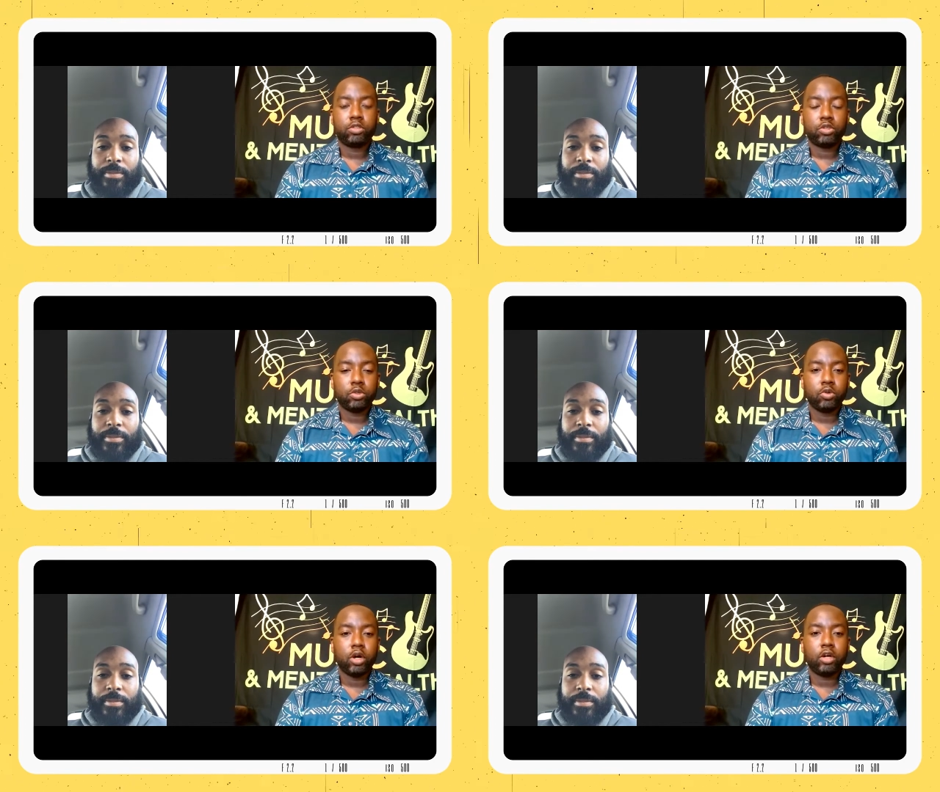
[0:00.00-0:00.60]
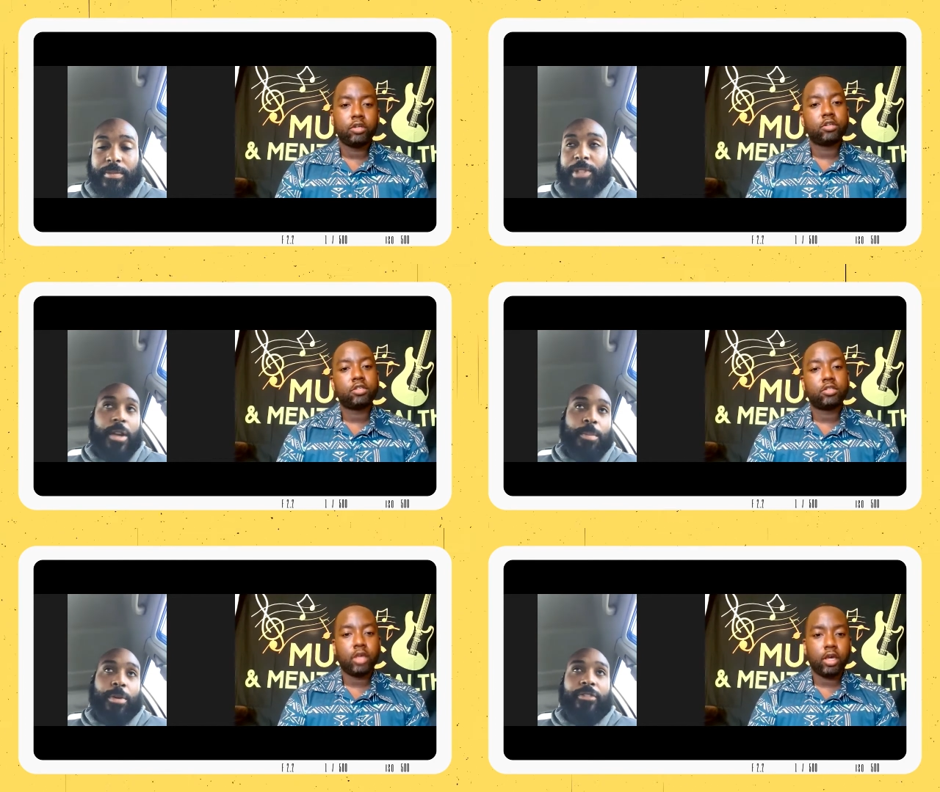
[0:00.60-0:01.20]
Speaker 1: to
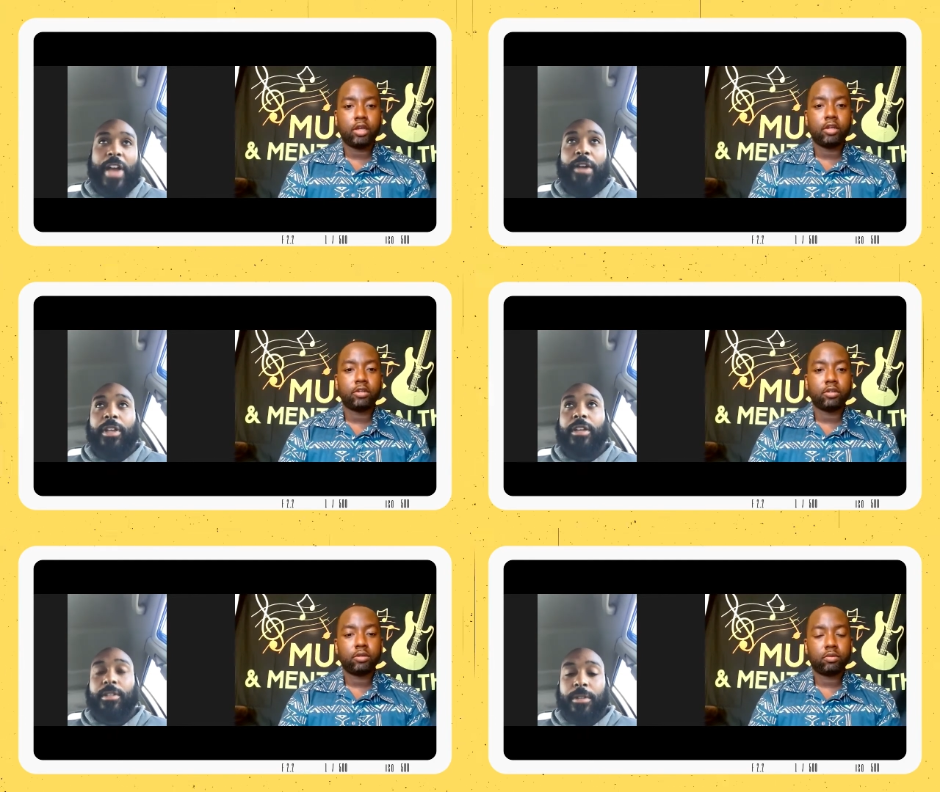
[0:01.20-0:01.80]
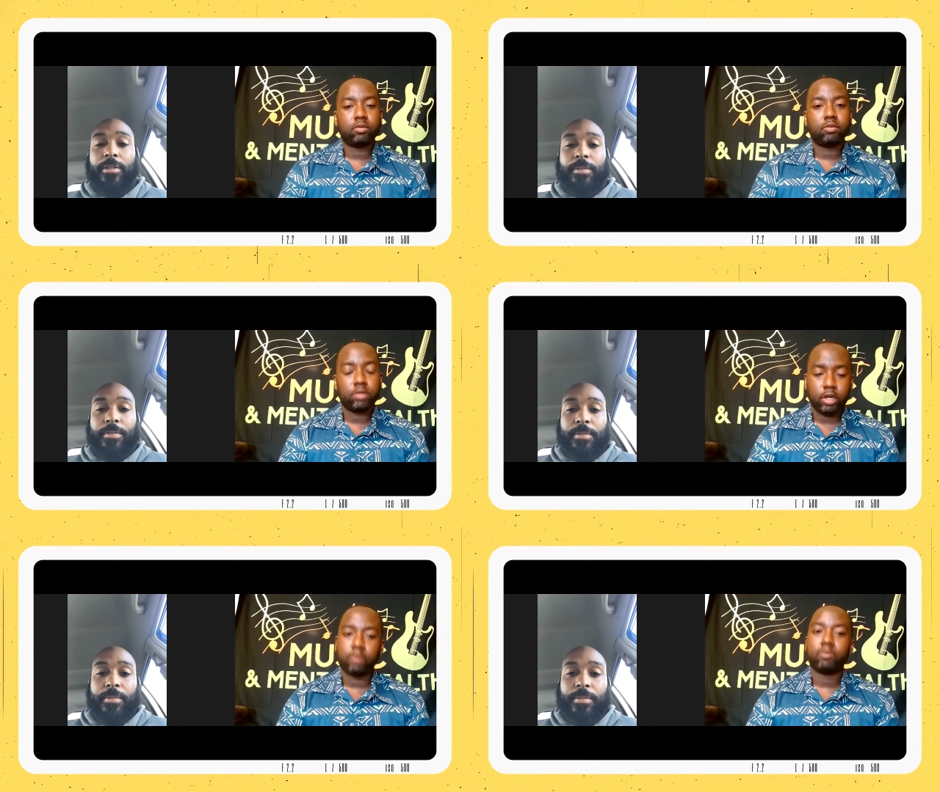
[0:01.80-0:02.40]
understand?
Speaker 2: Profoundly.
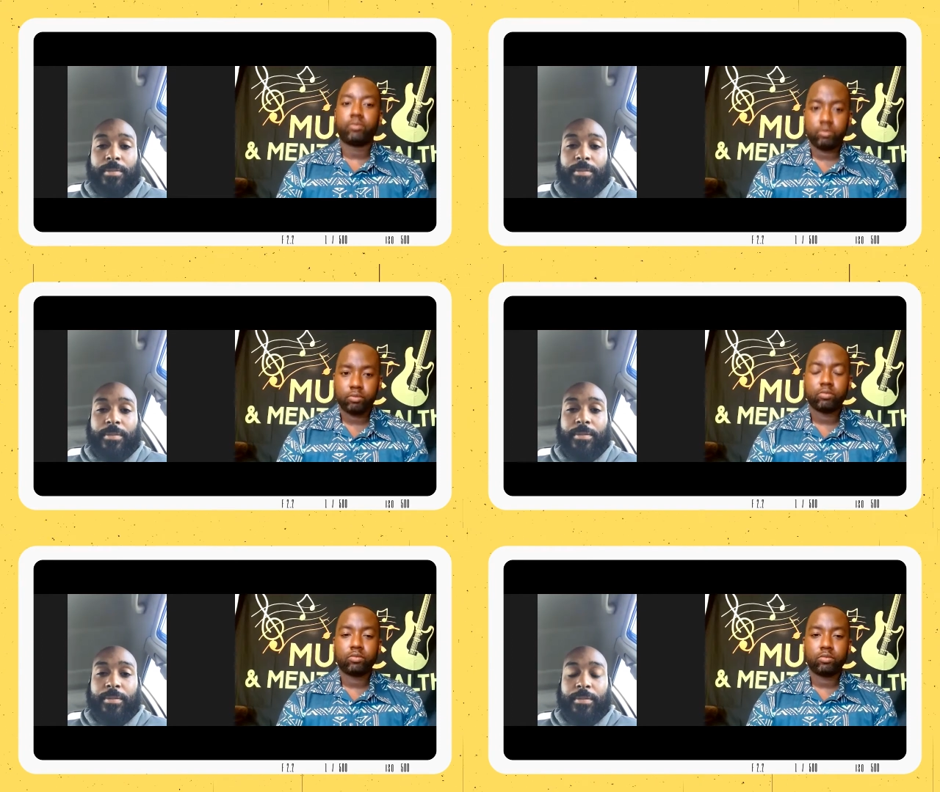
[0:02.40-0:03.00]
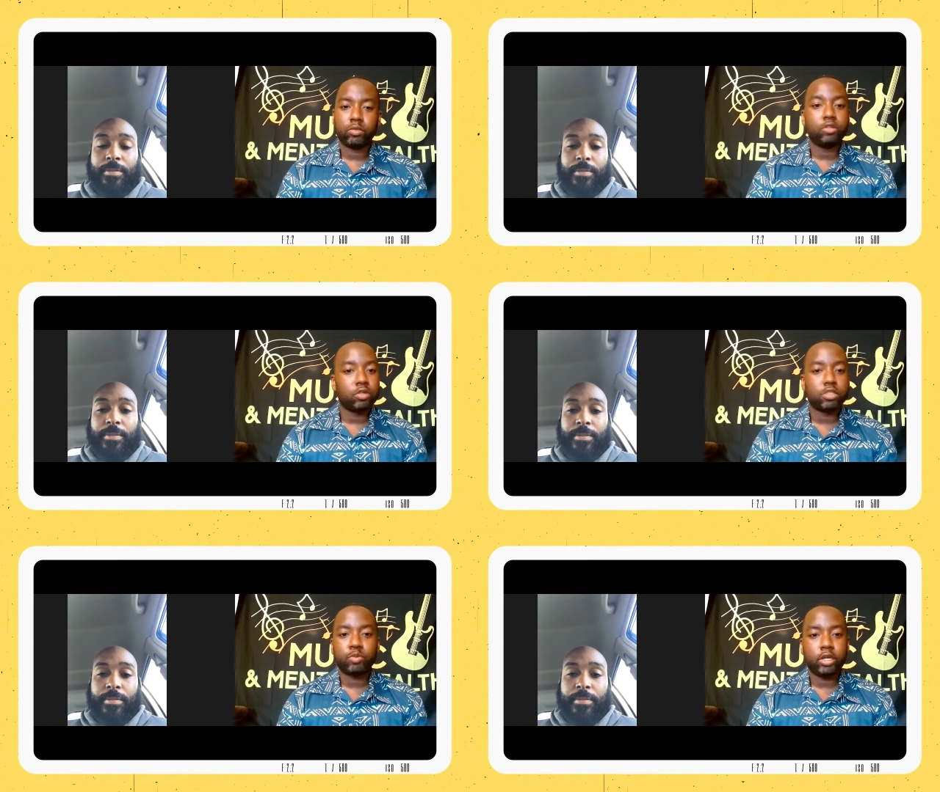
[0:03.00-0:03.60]
Speaker 1: Yeah. Can you
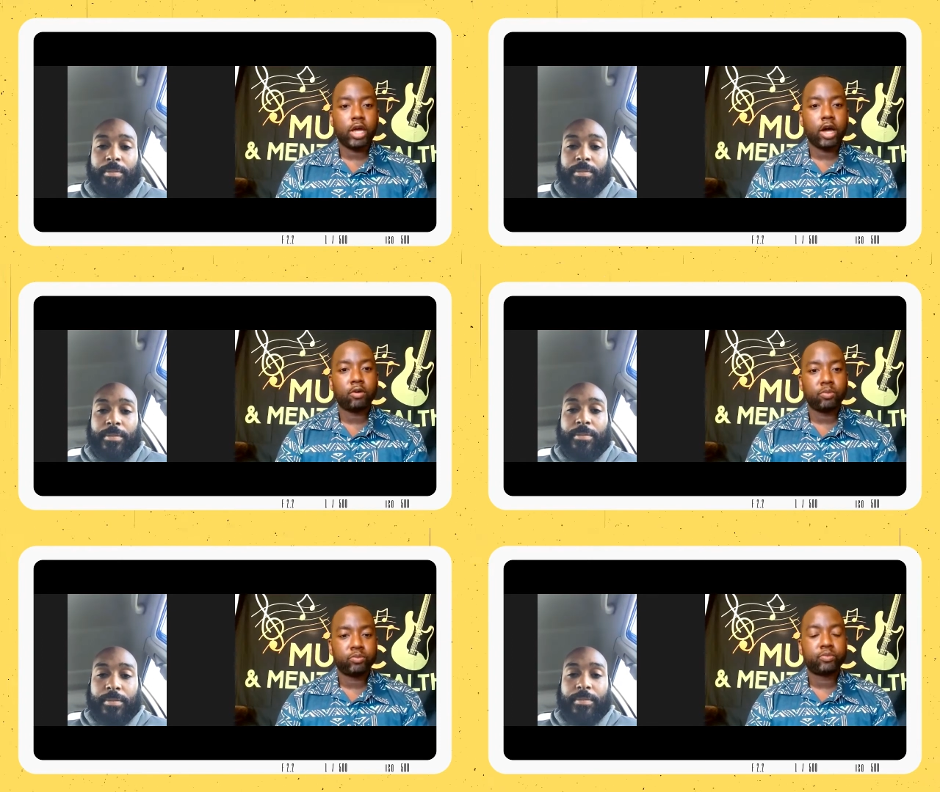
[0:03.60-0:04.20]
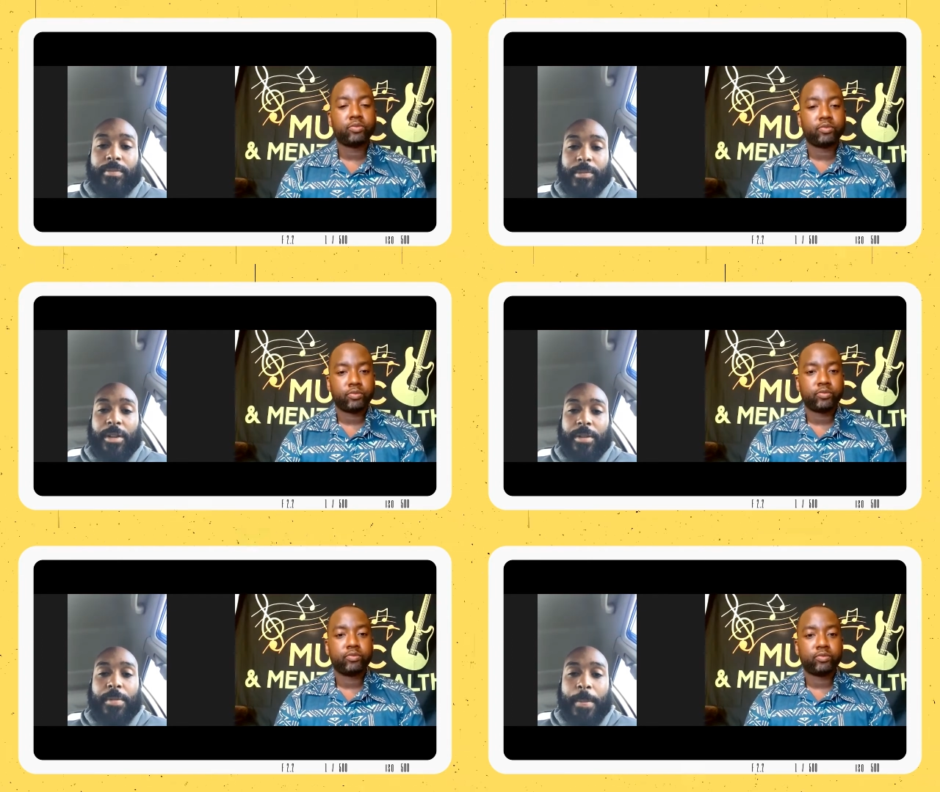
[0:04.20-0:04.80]
explain how?
Speaker 2: Yeah.
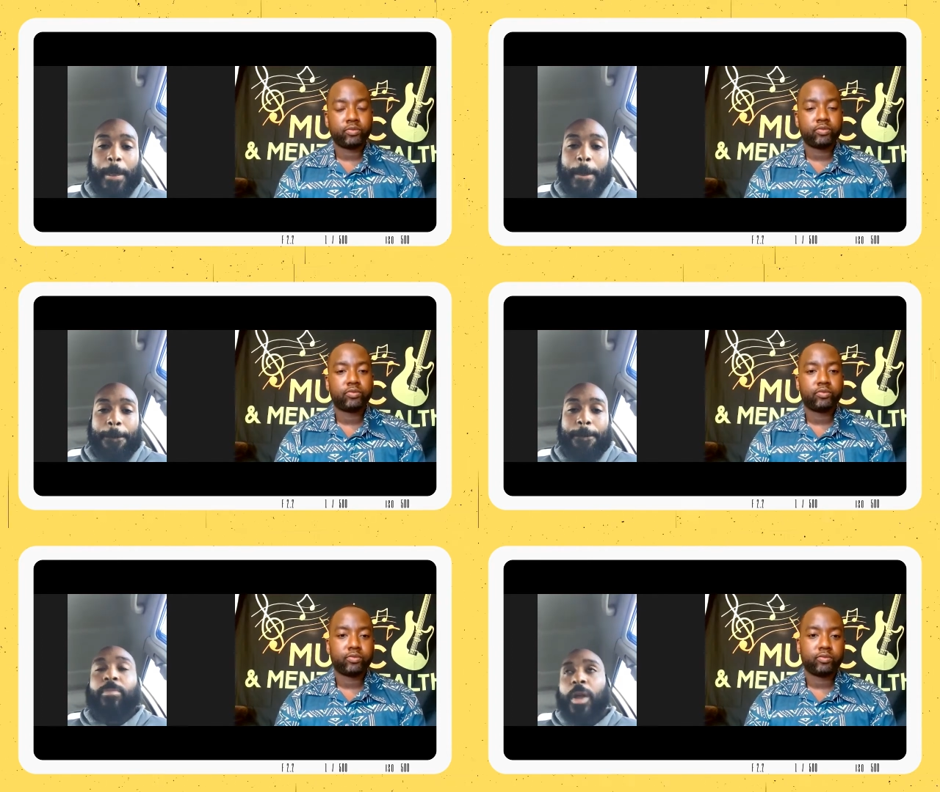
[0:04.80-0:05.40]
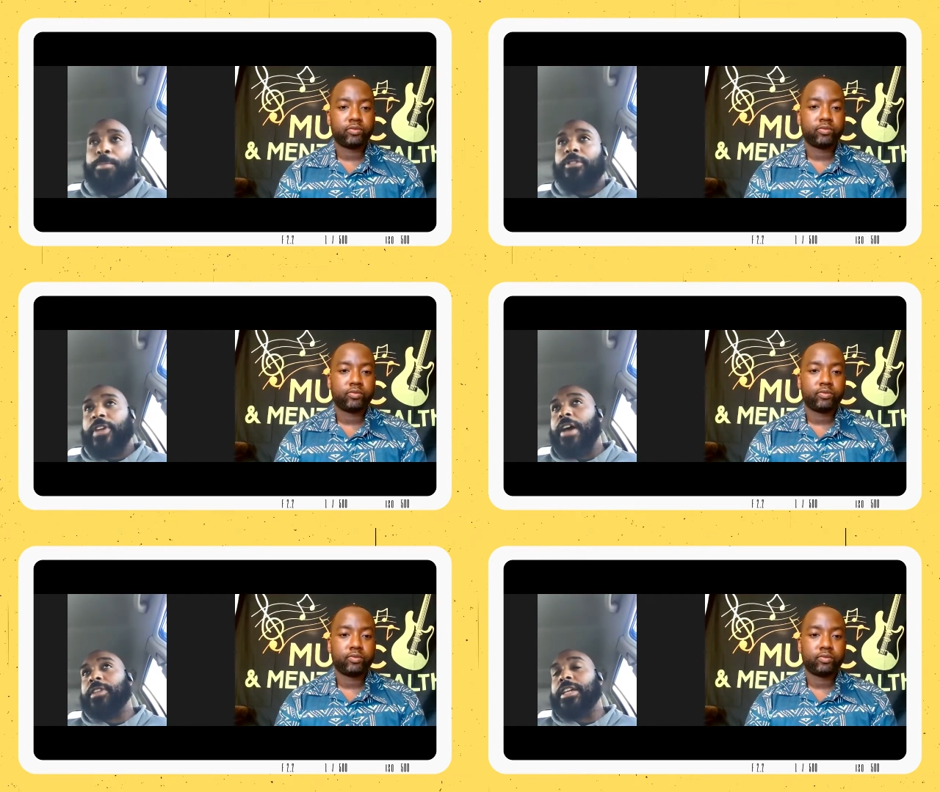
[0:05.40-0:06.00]

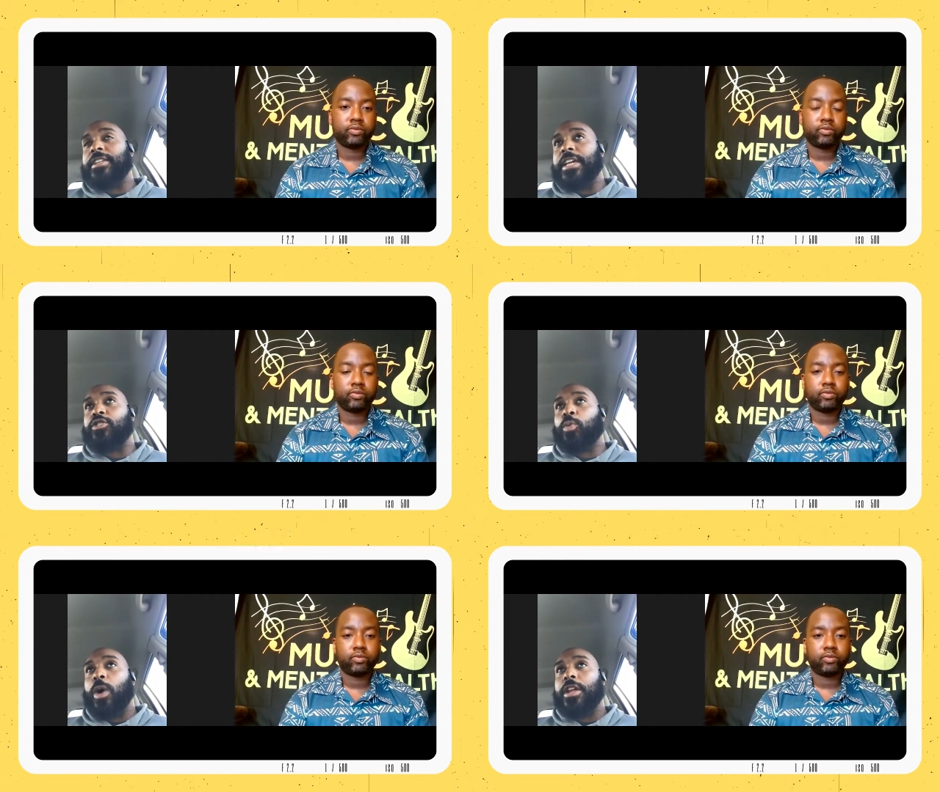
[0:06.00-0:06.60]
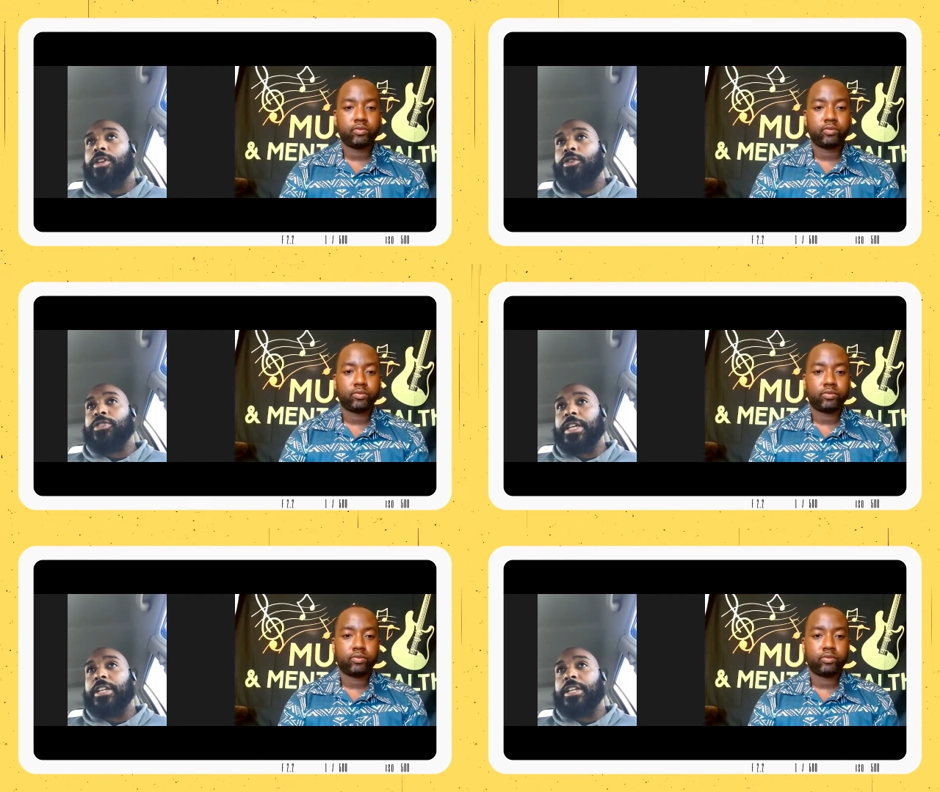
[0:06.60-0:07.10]
Profoundly. It's one of those